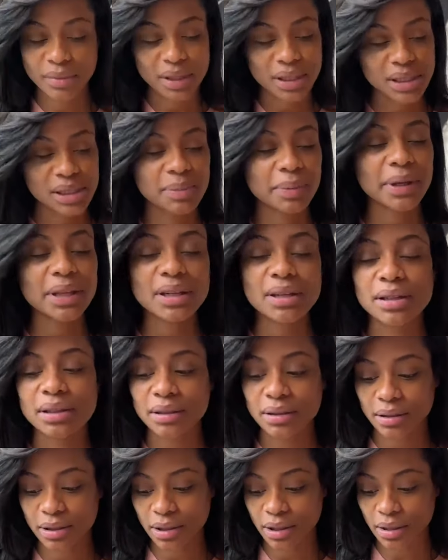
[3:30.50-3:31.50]
Speaking
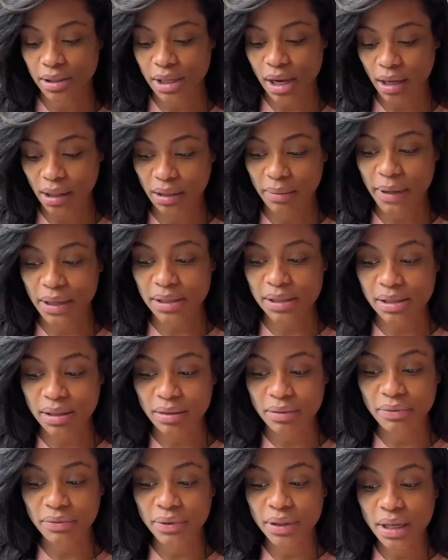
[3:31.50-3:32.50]
of, you know, talking about
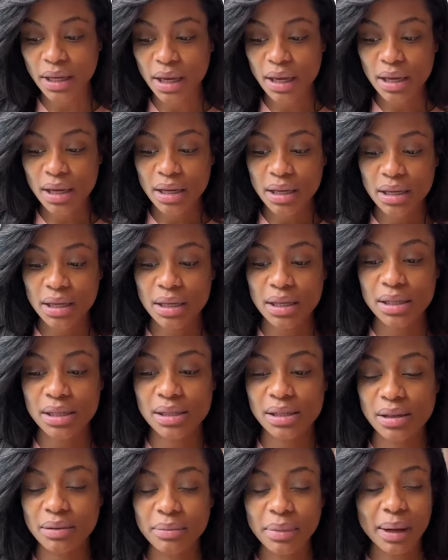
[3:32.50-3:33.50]
stuff, it's
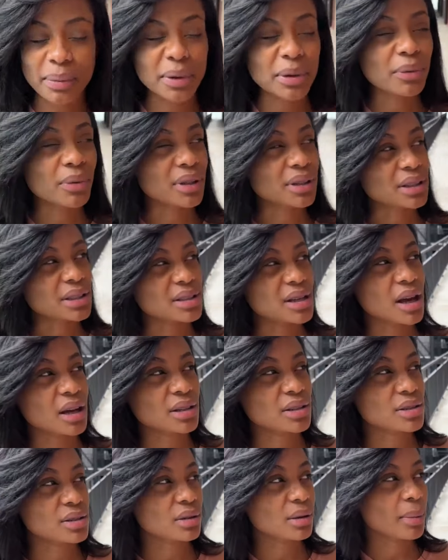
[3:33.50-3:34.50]
something I've been wanting to
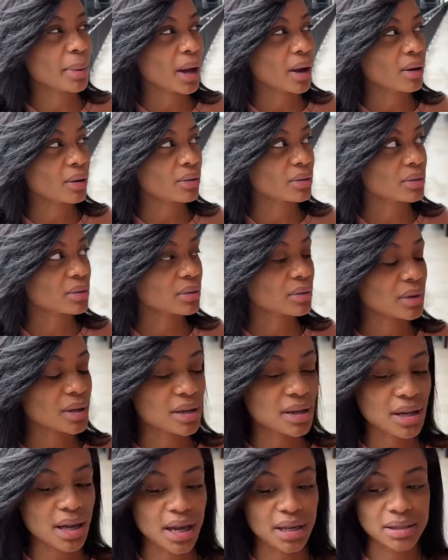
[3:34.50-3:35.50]
talk to you about.
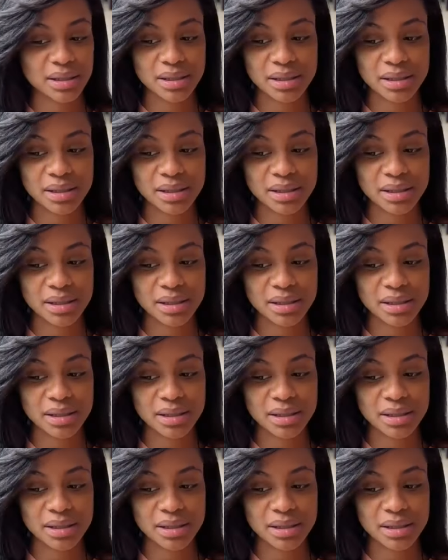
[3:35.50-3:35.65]
I'm